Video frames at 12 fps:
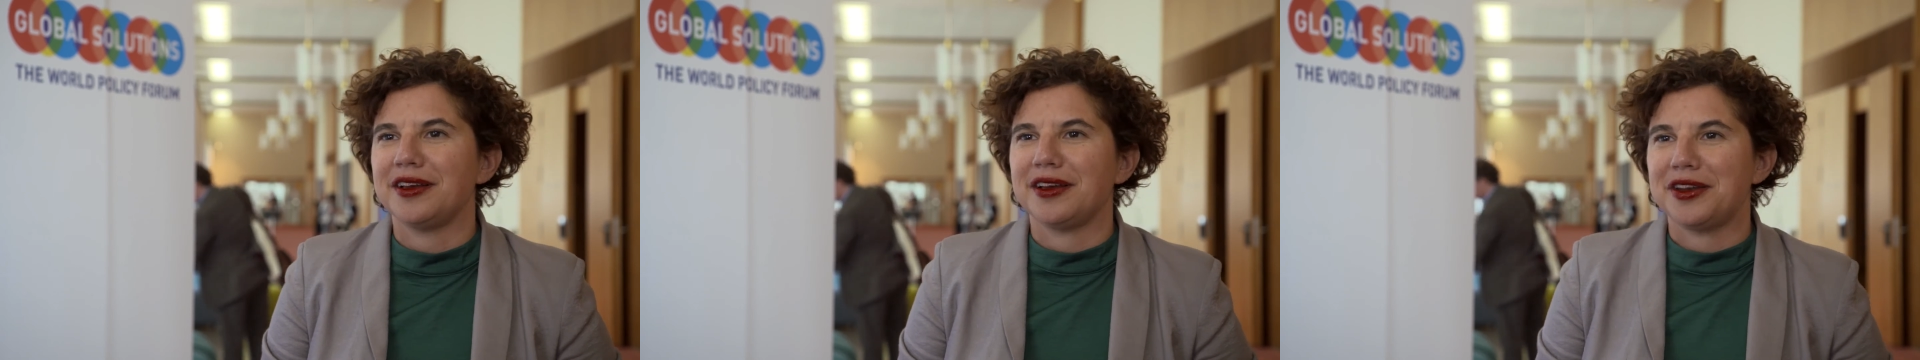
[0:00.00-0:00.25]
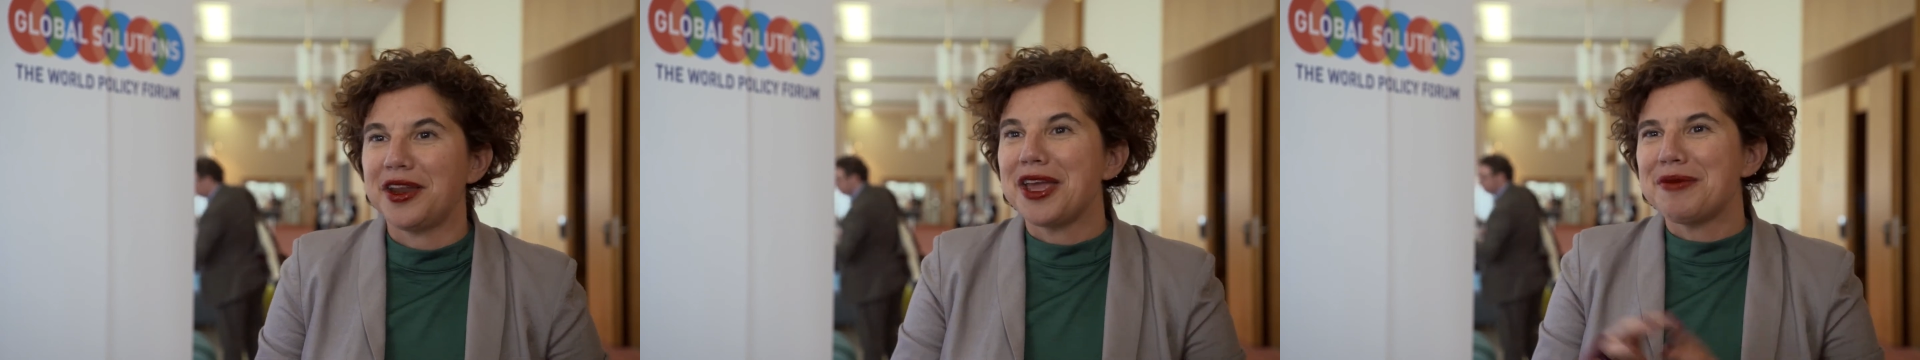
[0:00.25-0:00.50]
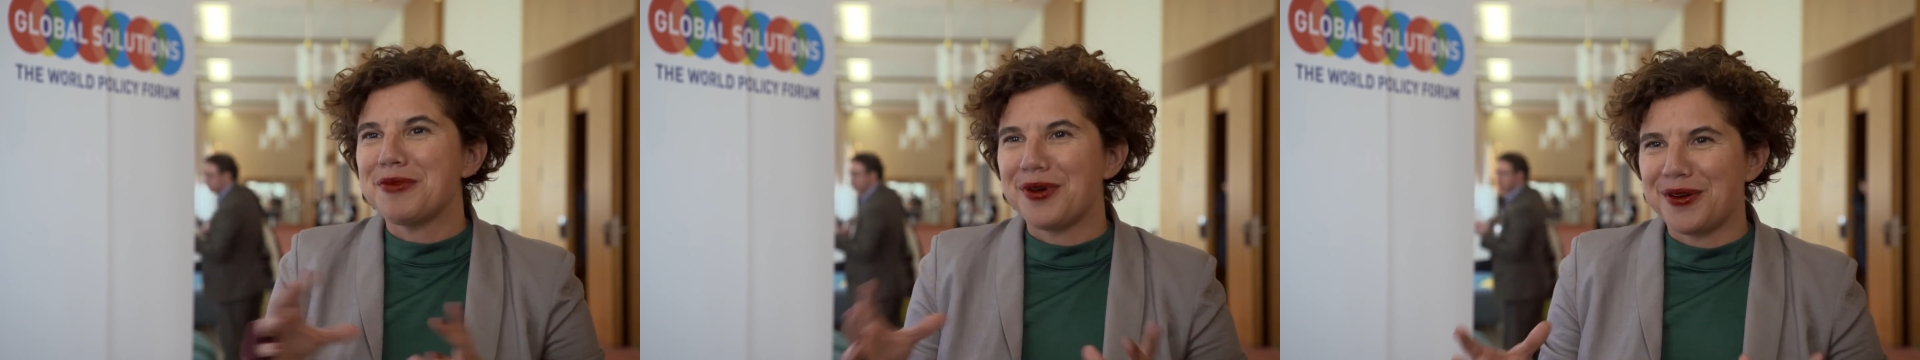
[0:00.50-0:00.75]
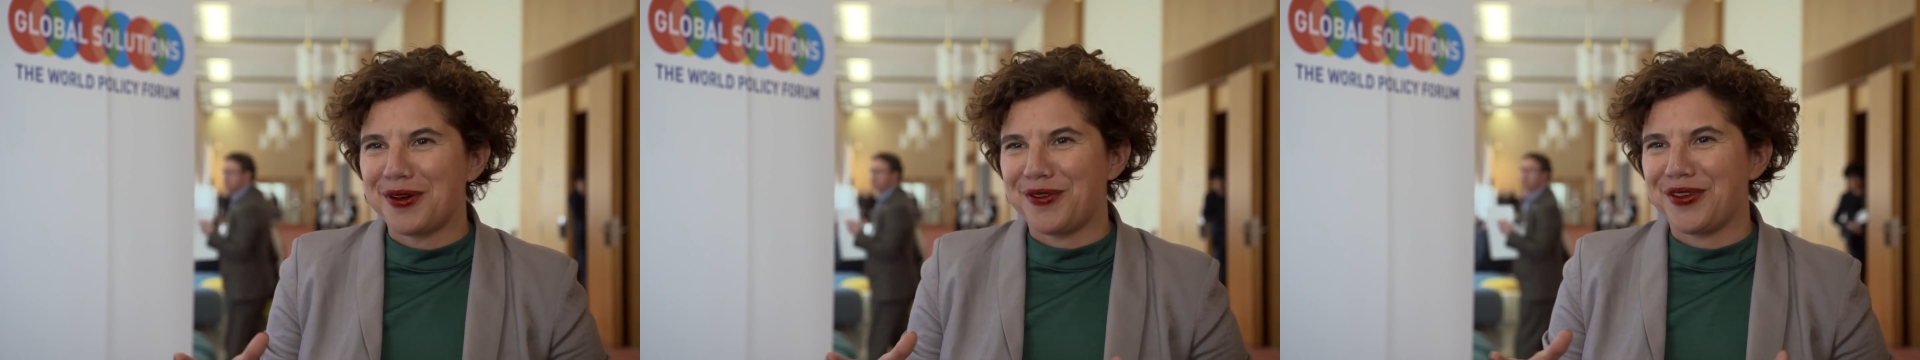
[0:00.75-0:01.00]
uh, name
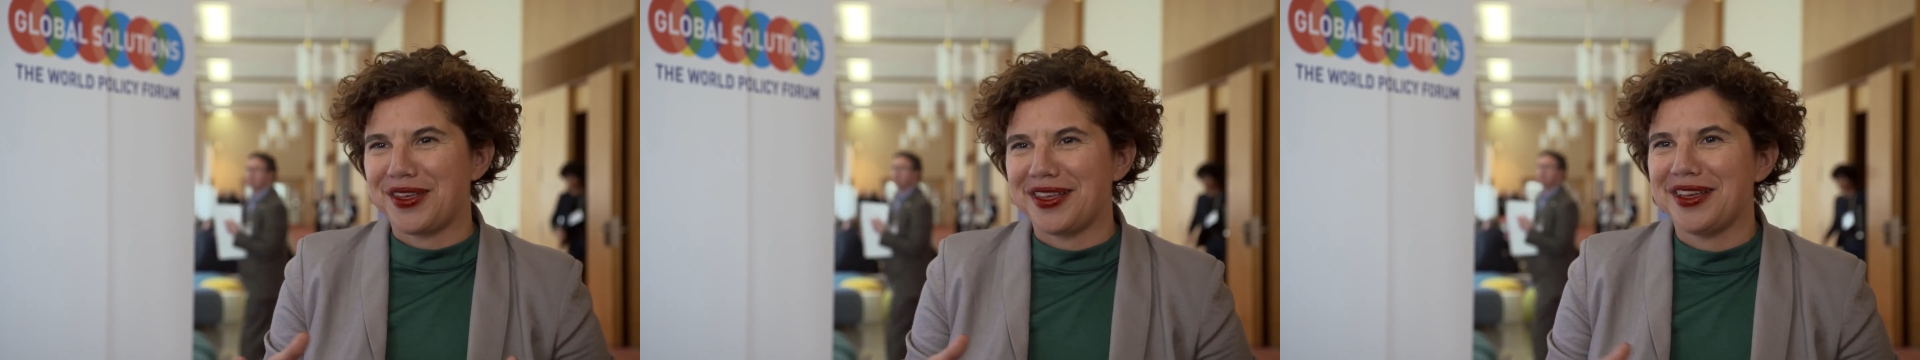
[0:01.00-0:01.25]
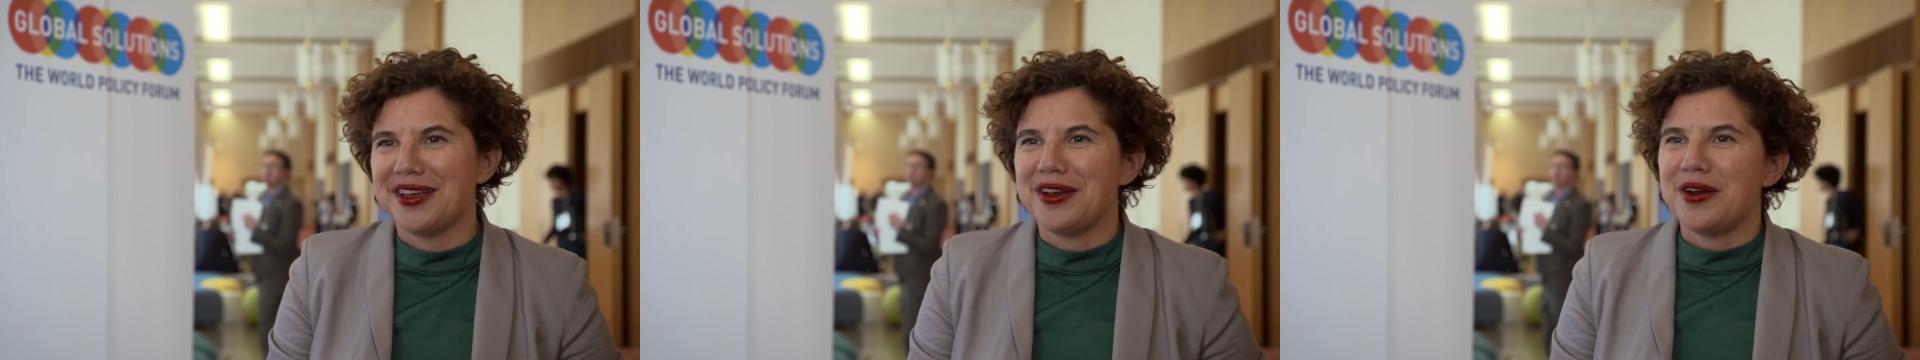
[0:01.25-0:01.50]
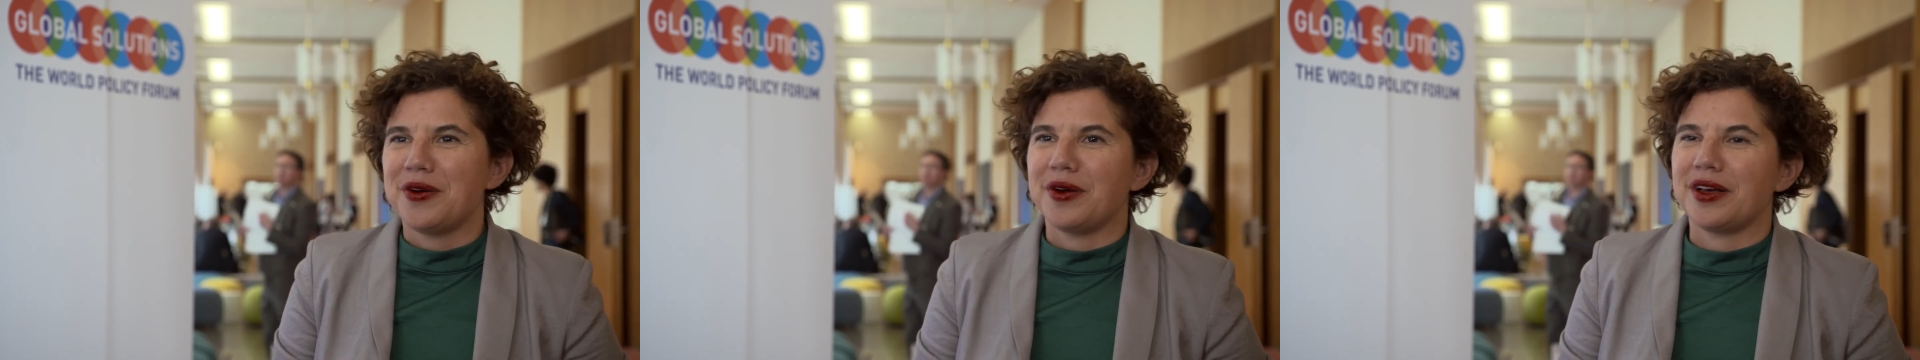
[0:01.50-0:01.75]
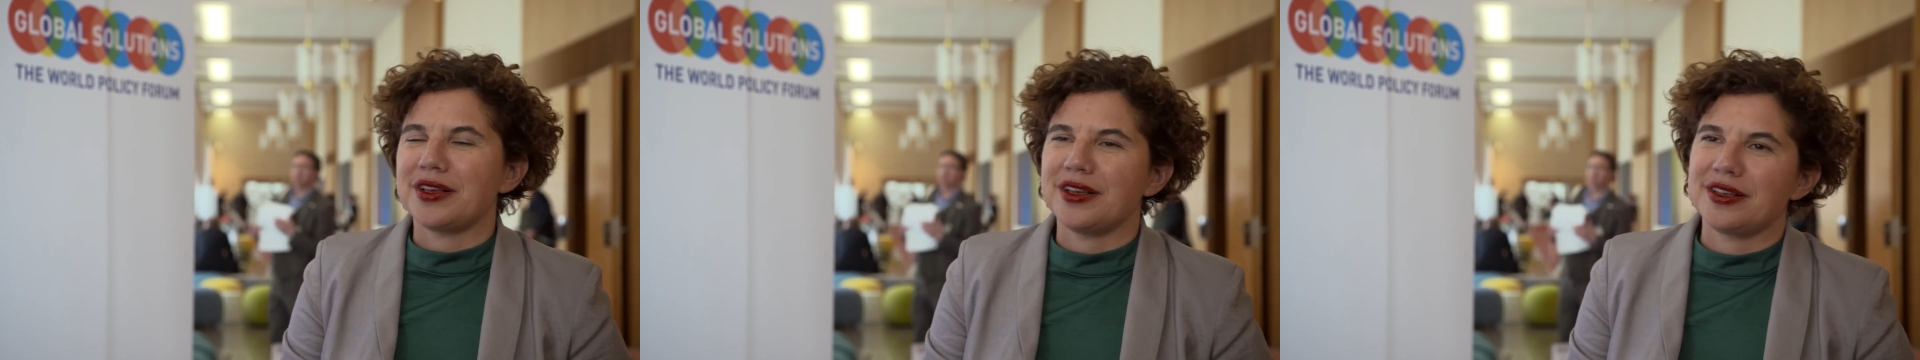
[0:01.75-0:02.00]
of the
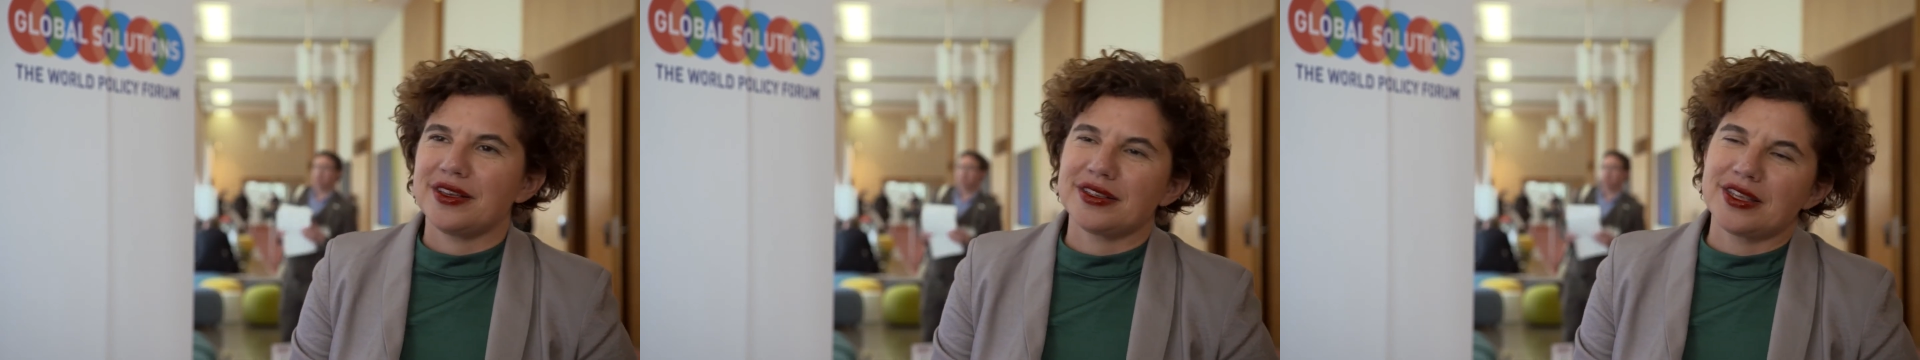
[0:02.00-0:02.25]
uh,